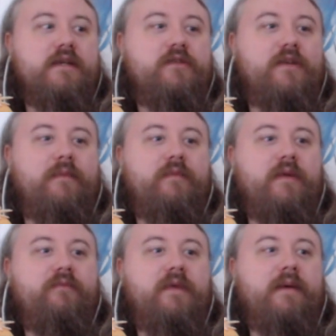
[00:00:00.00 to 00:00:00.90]
So I'm
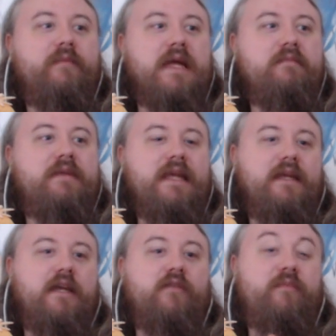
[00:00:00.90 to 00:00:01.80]
I'm I'm,
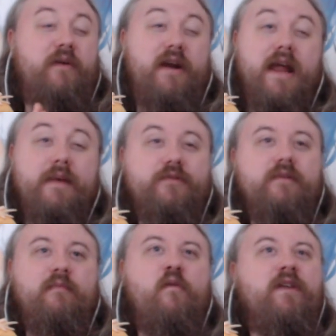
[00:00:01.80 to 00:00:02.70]
thinking of perhaps
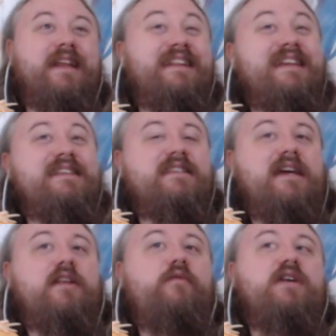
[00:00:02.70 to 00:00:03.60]
moving these
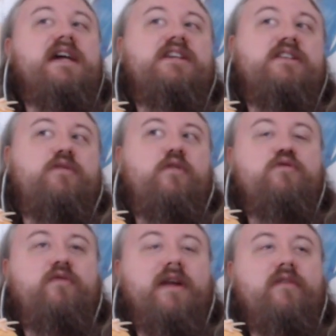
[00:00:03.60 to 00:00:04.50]
kind of reactions or
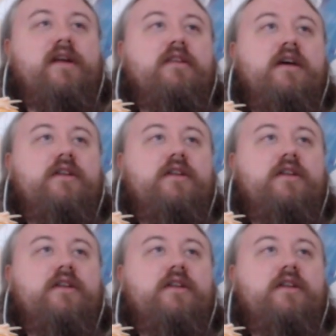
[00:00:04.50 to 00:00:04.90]
views or whatever, right?